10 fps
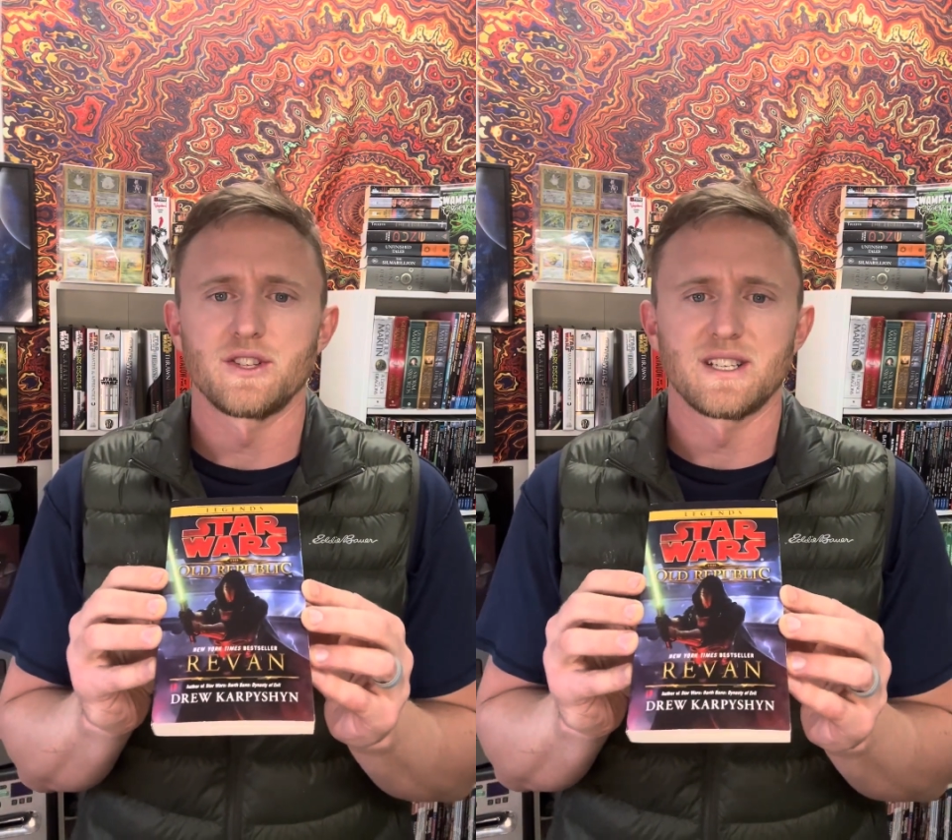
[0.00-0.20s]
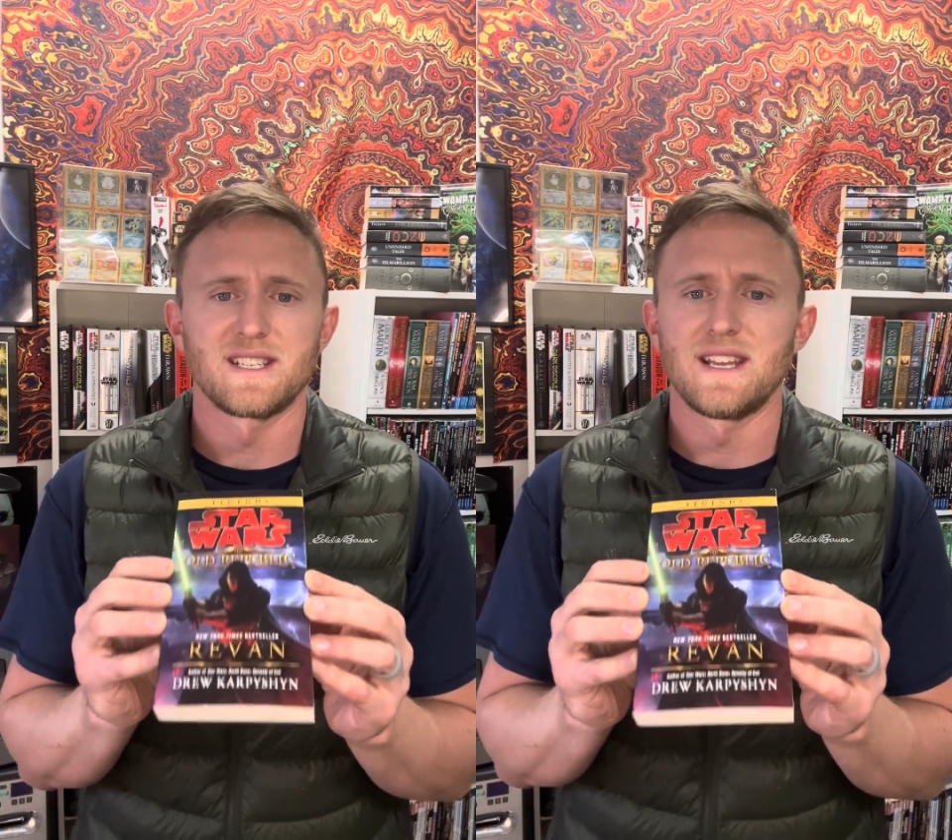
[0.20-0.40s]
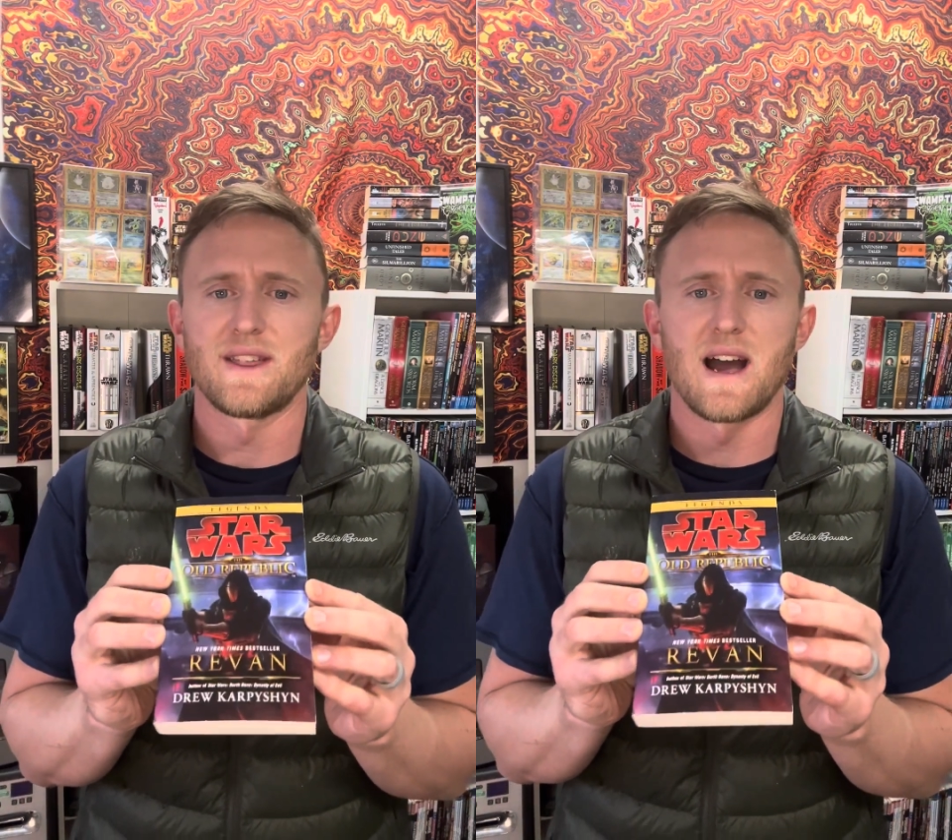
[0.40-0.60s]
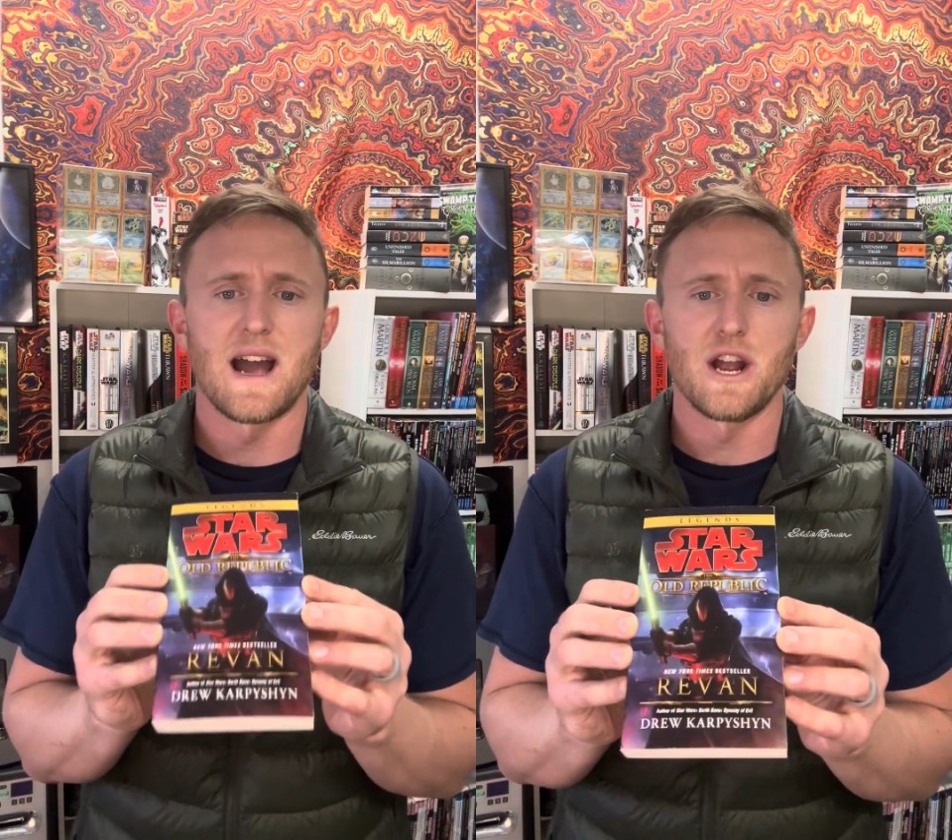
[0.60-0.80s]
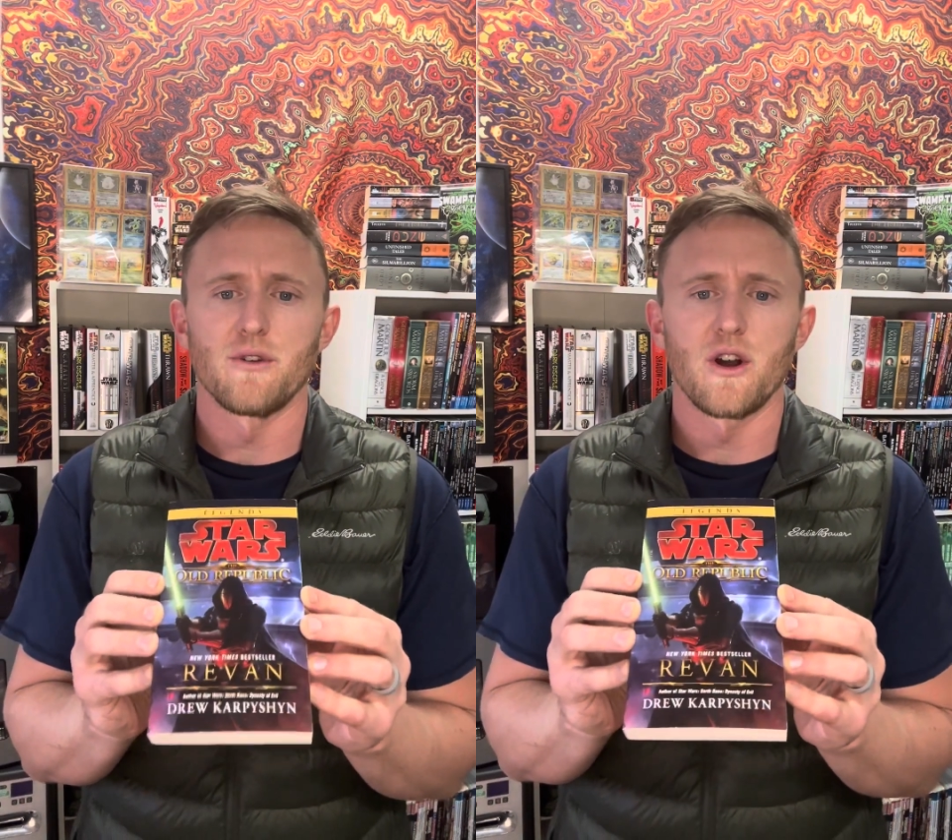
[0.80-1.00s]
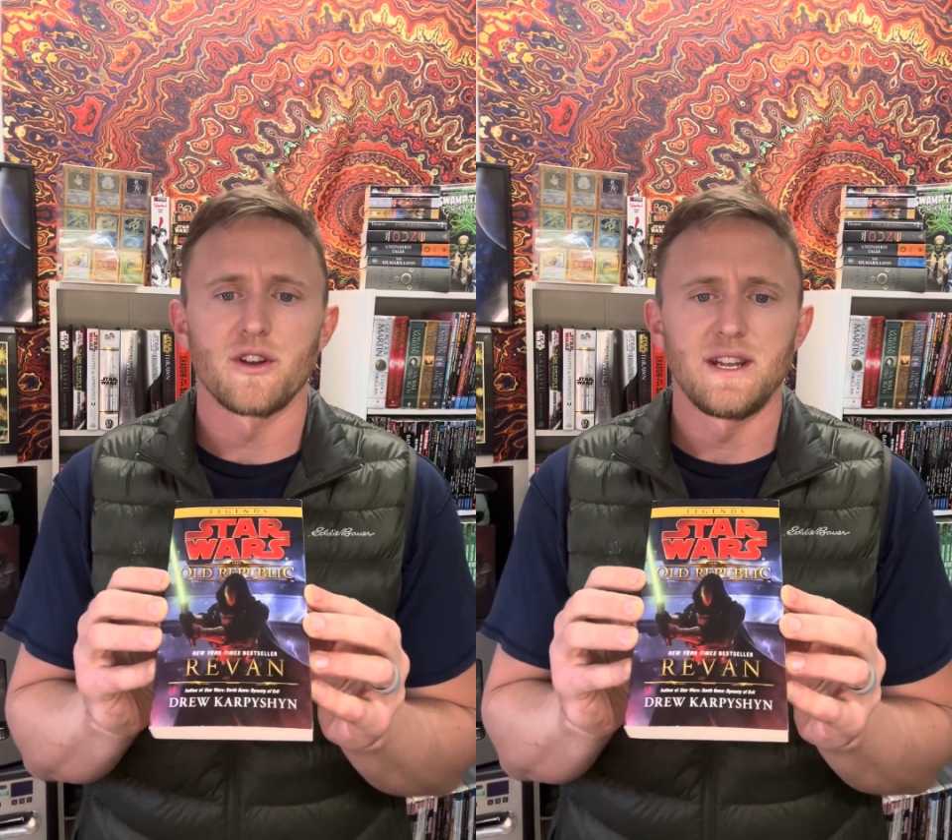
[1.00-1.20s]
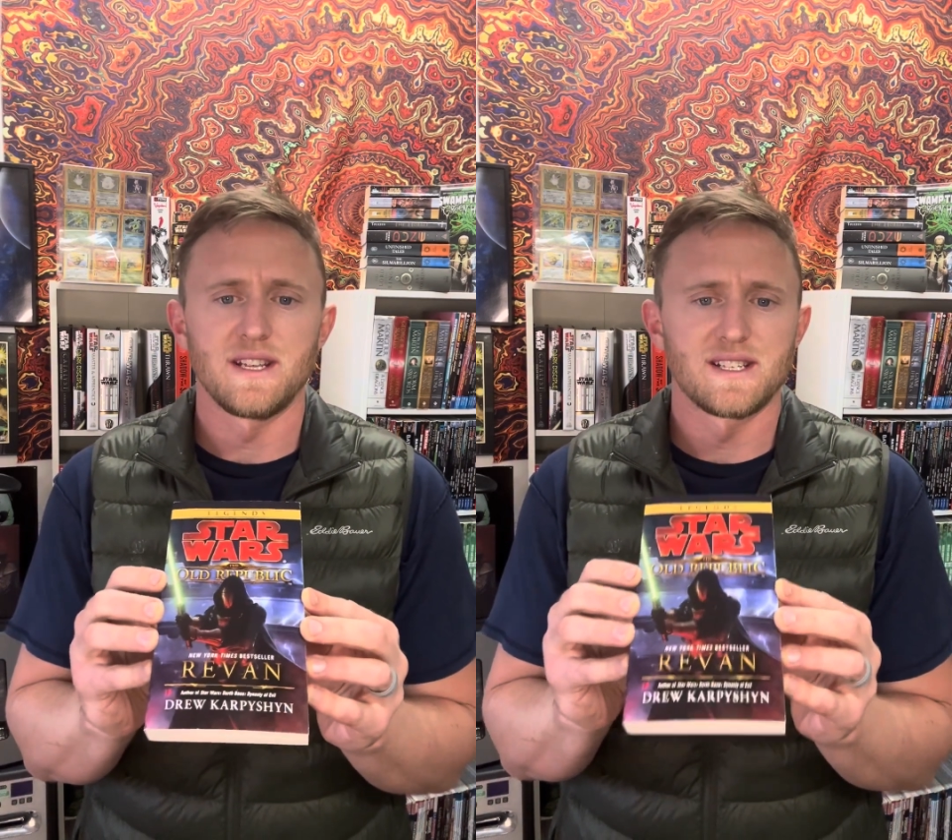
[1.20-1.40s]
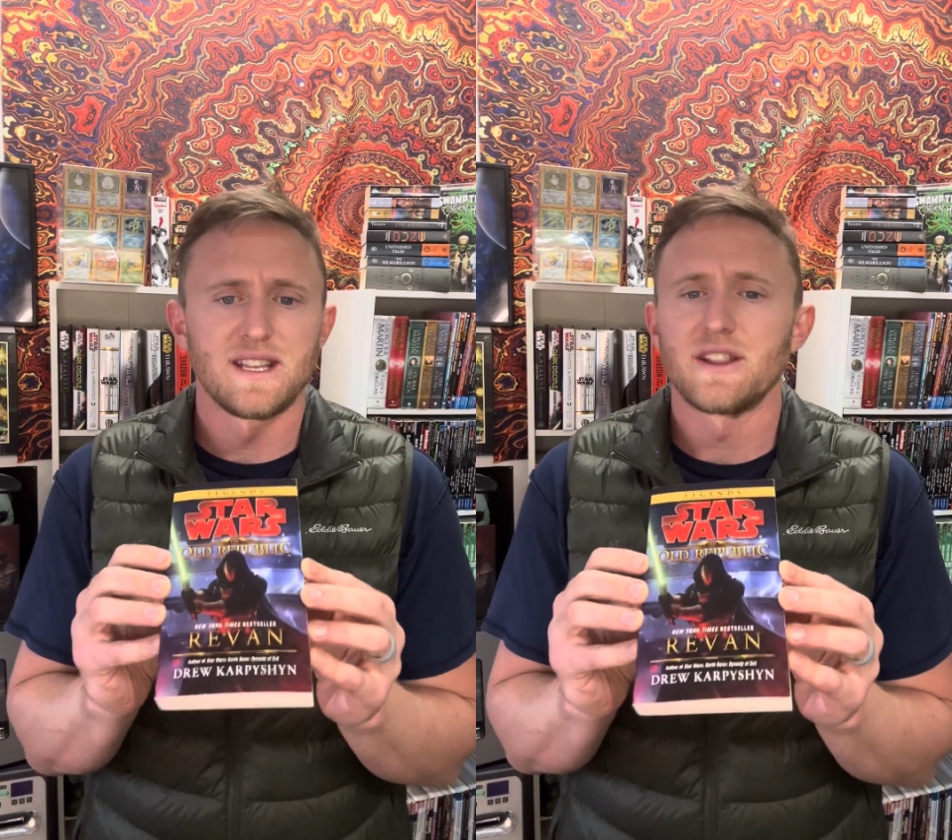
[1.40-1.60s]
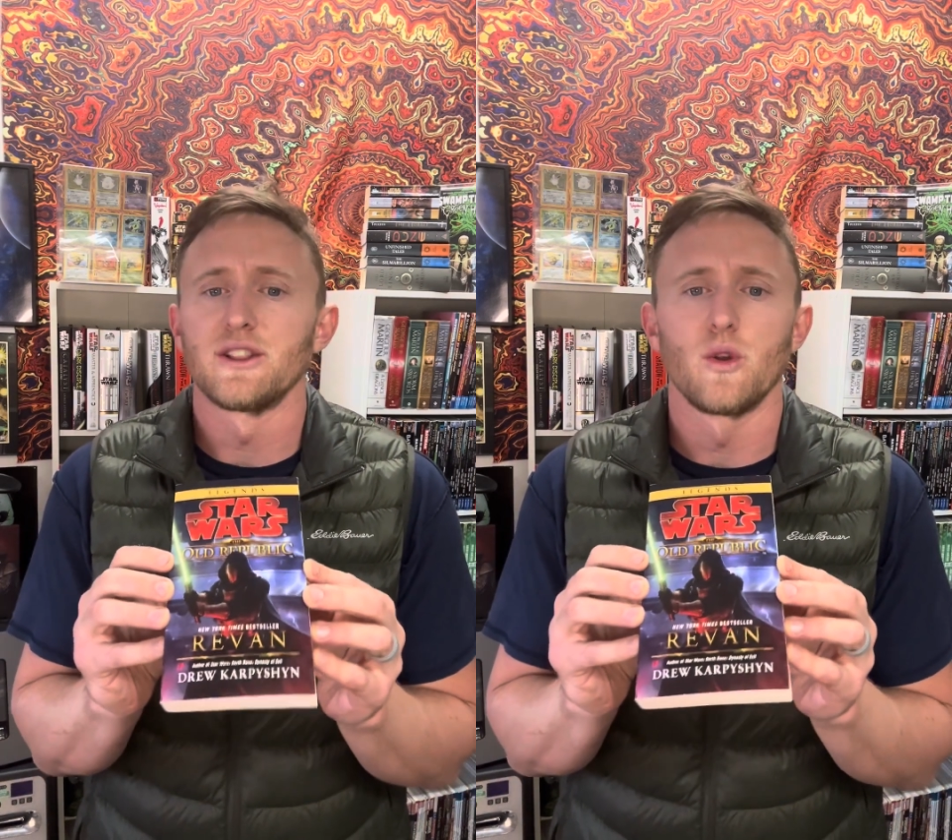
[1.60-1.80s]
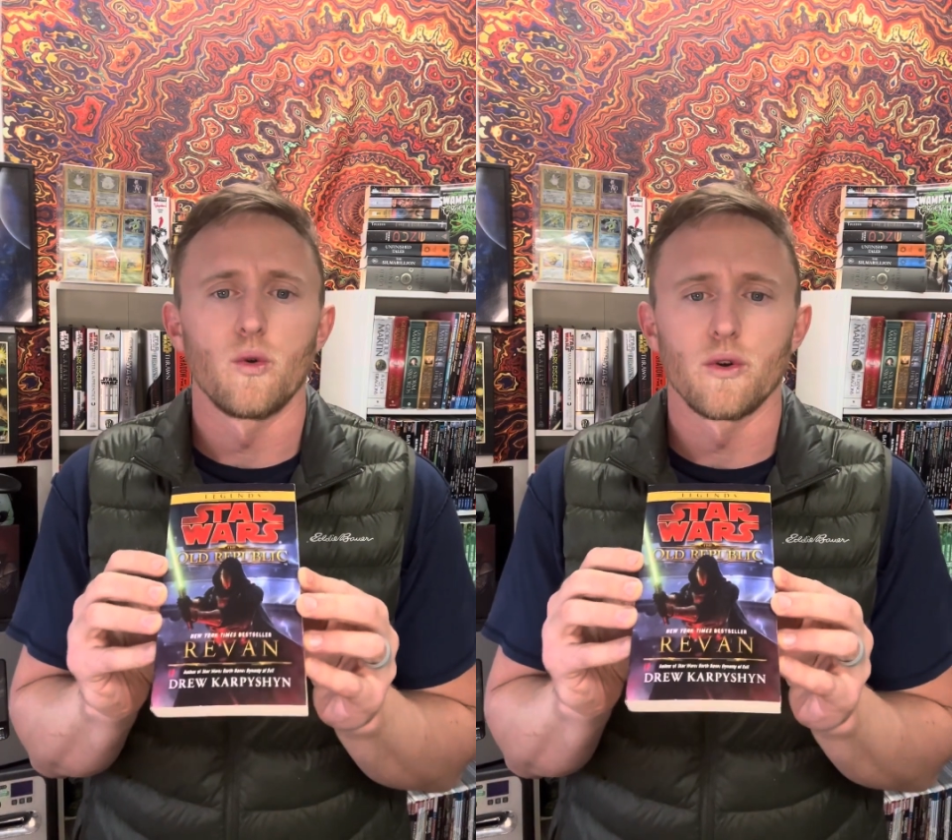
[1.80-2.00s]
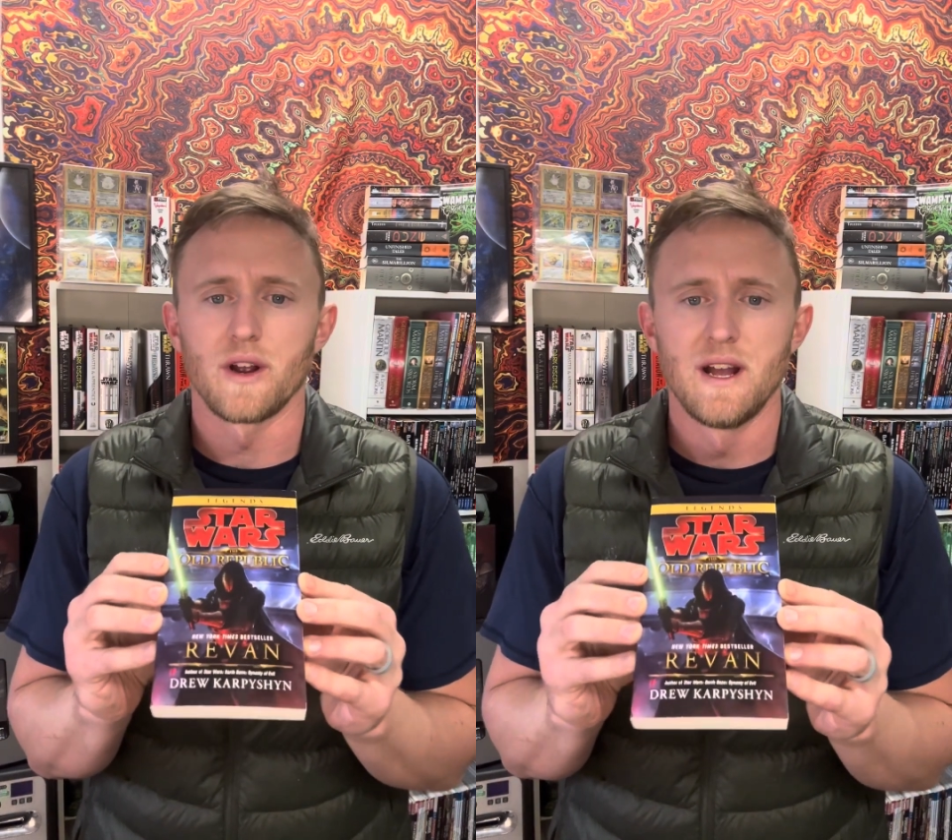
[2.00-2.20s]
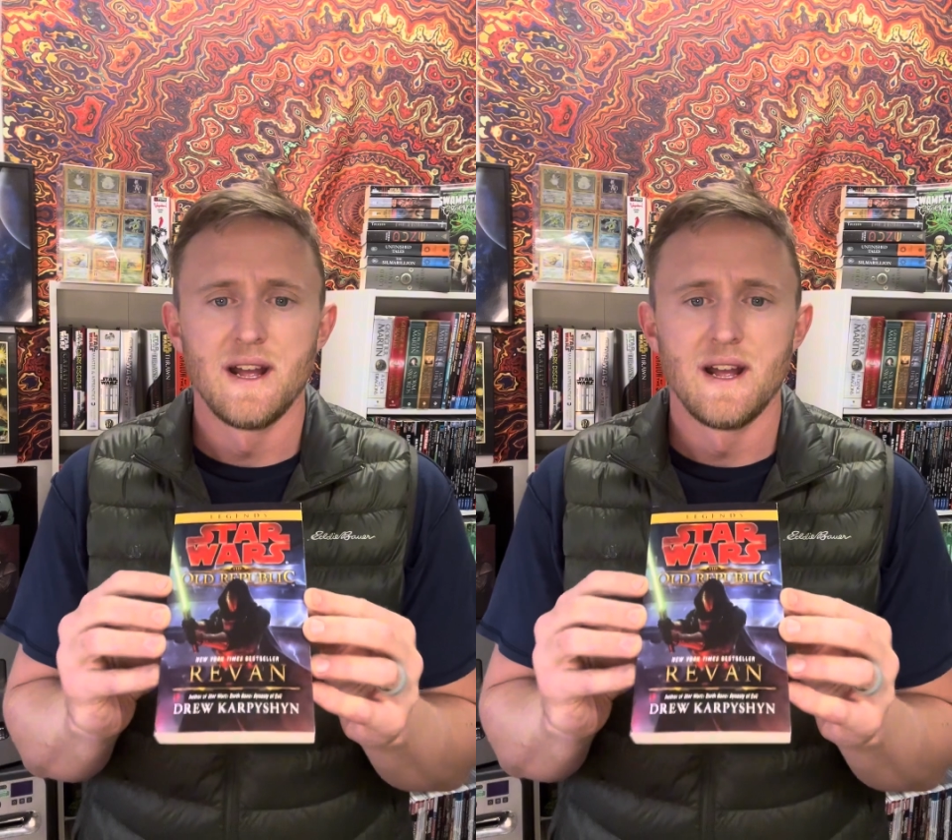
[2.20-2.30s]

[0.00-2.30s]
The Sith hierarchy, Sith lore.